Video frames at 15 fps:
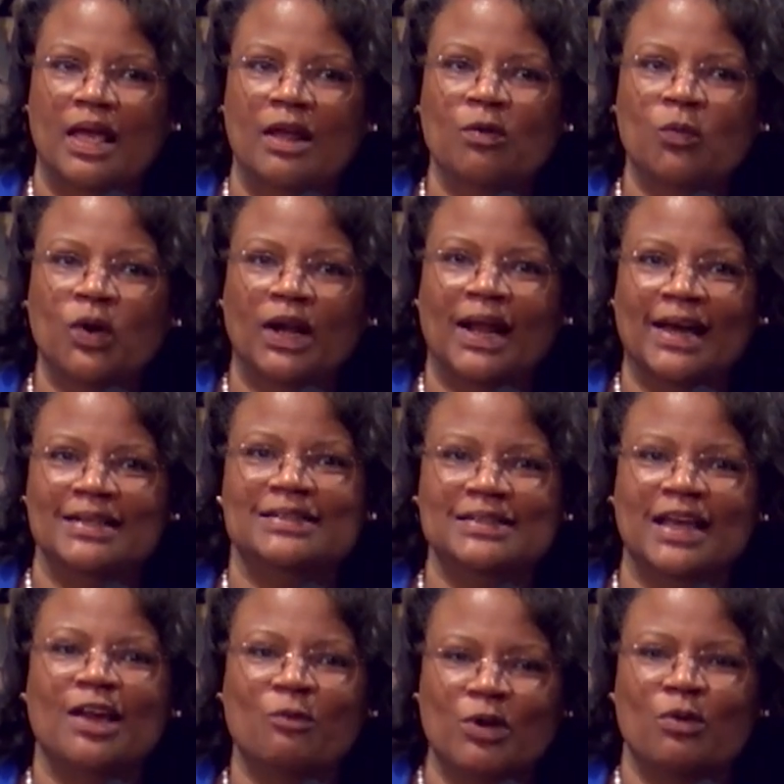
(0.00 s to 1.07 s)
And when I
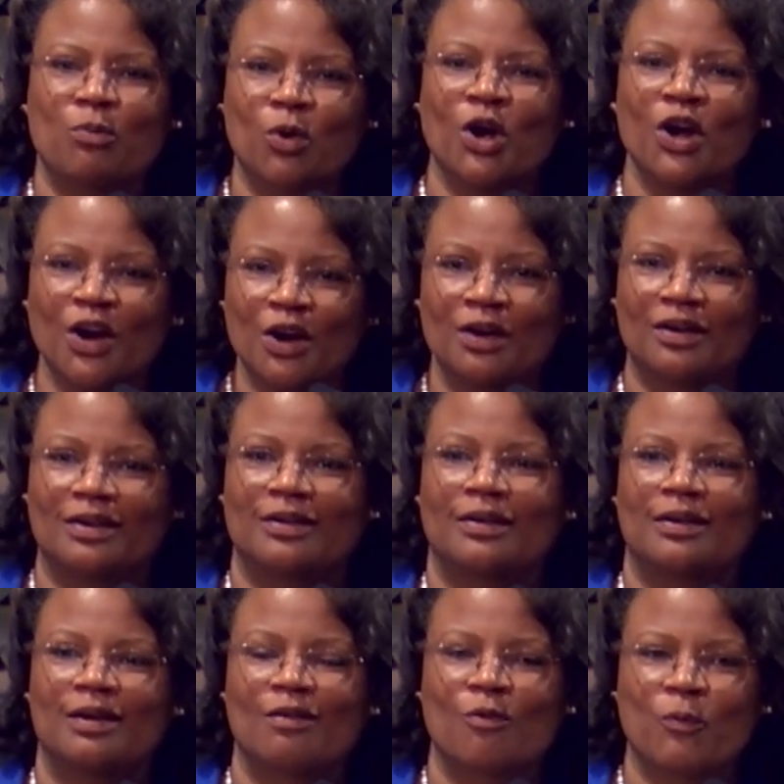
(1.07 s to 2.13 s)
say we work
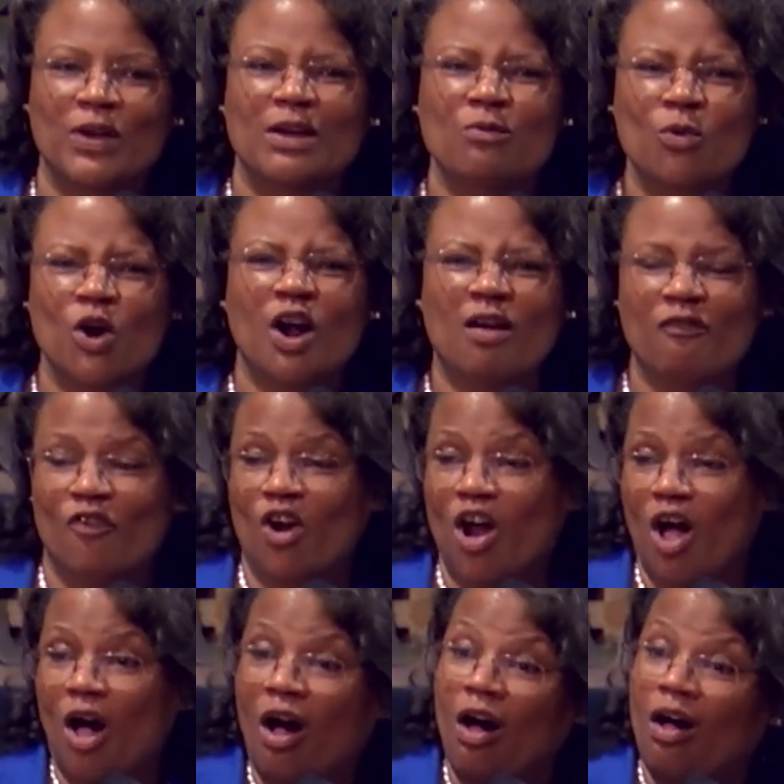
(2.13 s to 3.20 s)

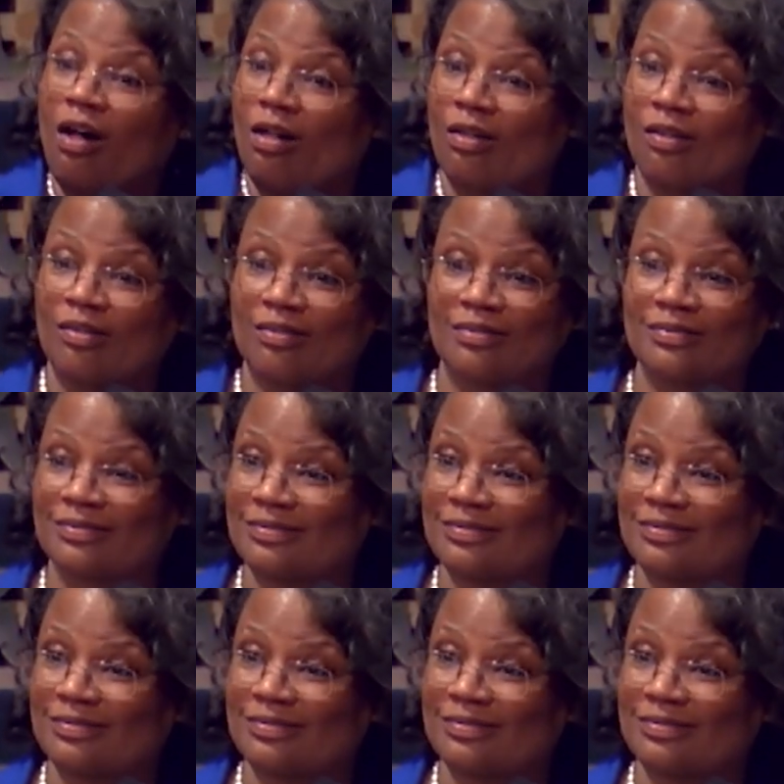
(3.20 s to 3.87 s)
for all.